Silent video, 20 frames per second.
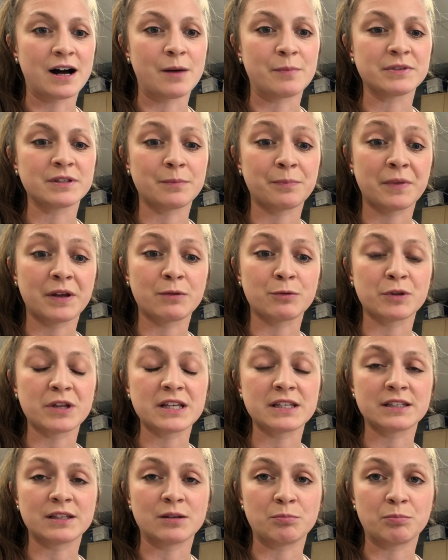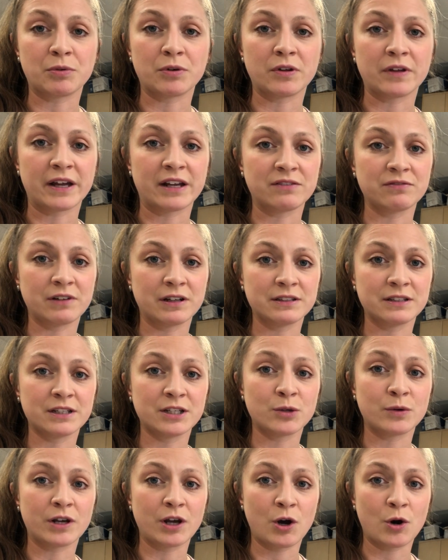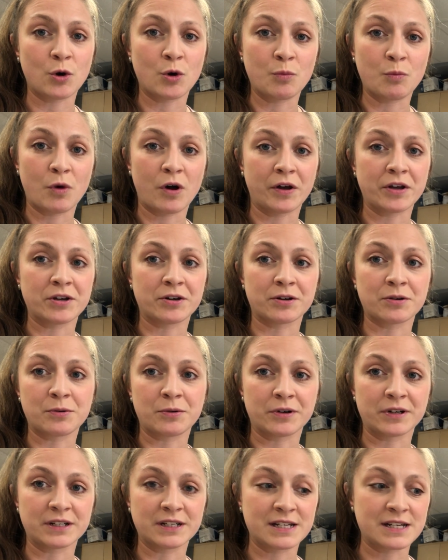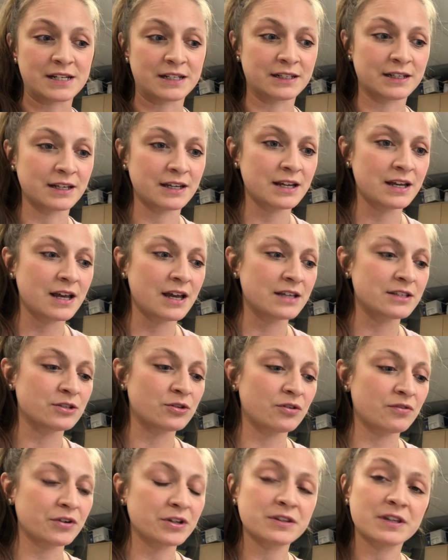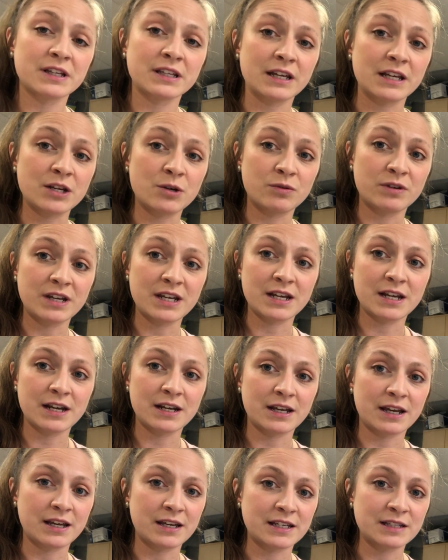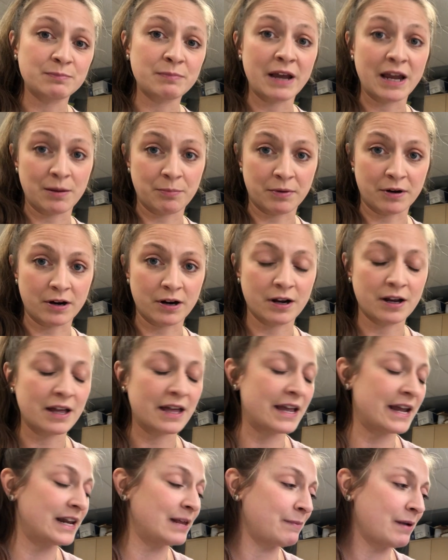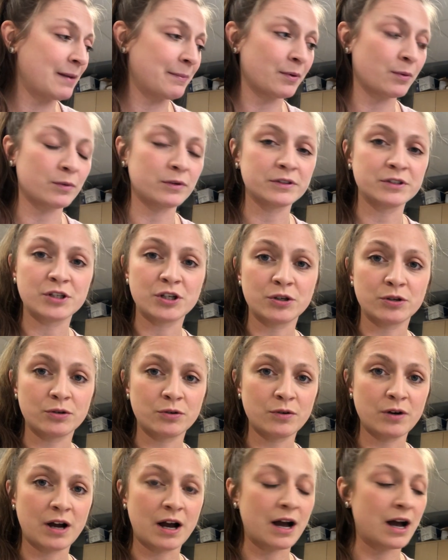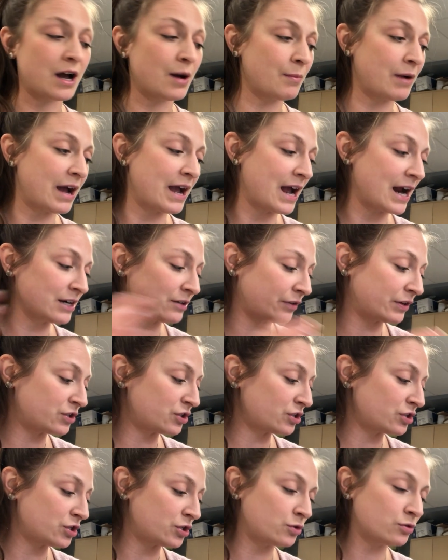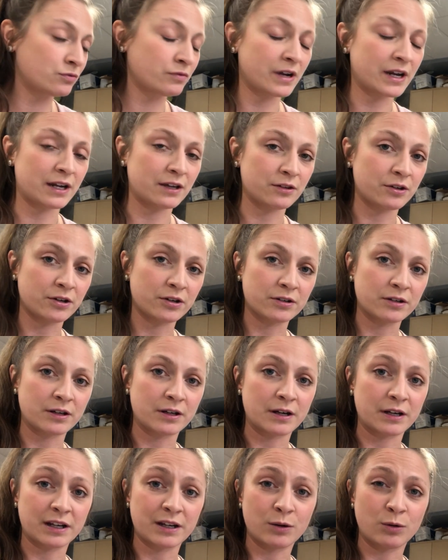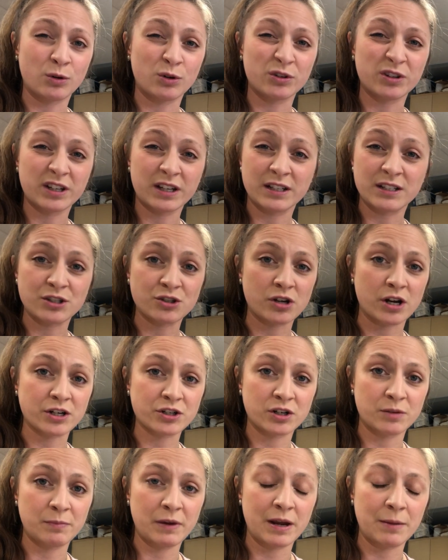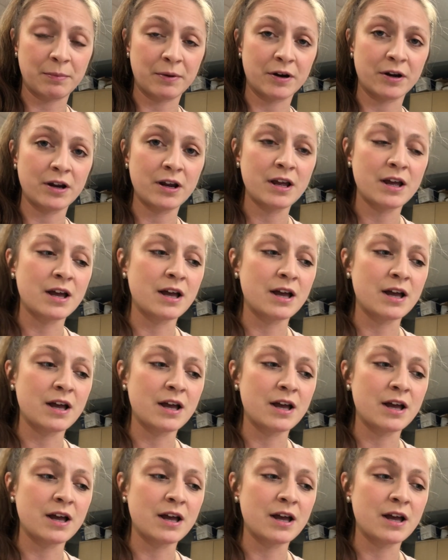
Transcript: Something really simple and fun to do at home while you're quarantined. So the first thing that you need is paper. Any paper will do. I actually just use regular old construction paper.